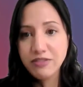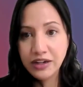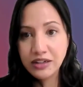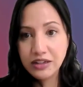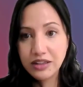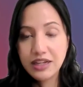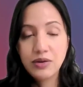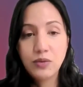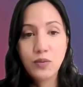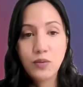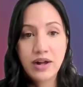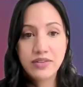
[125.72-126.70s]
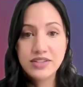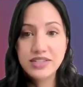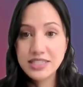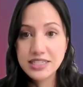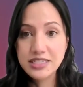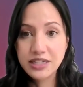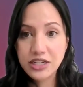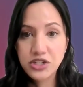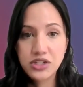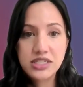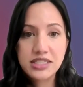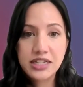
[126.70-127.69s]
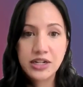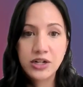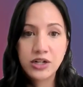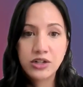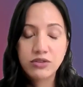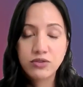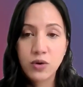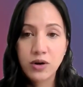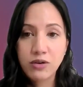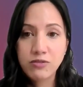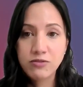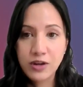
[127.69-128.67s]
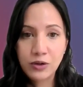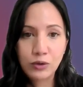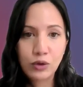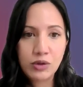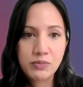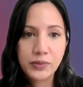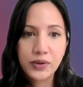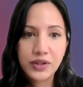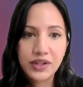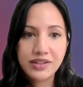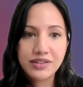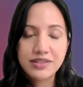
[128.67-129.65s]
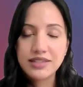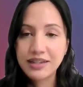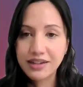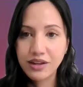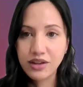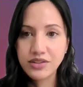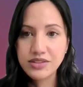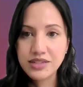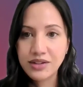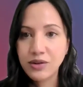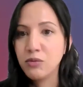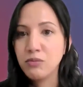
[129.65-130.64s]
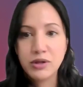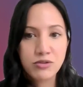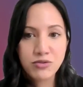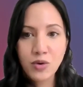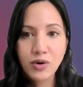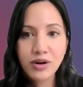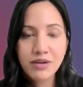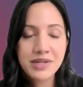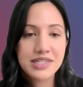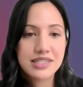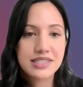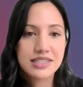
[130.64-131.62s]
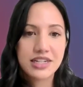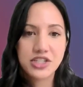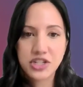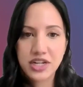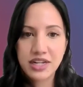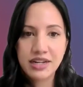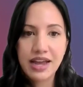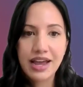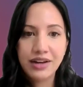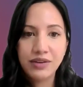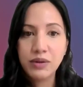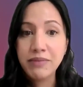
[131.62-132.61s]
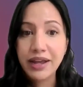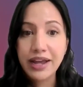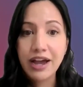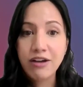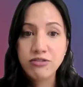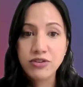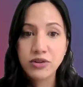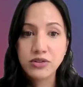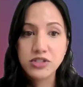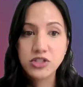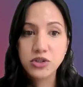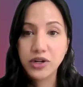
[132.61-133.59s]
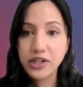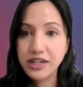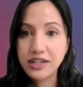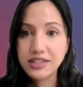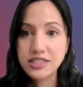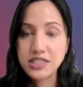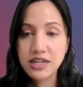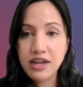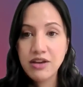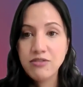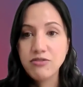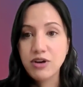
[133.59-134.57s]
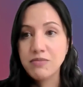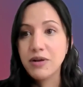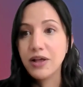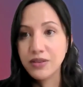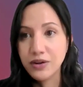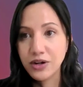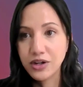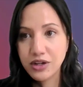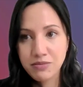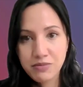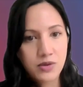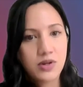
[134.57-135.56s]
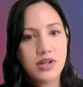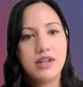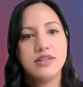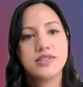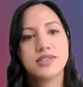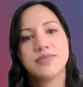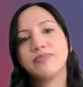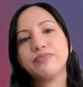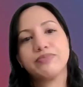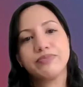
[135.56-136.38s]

Finally, while this discussion is geared for federal employees, it is an open forum and discussion, and we may have folks joining us from other communities.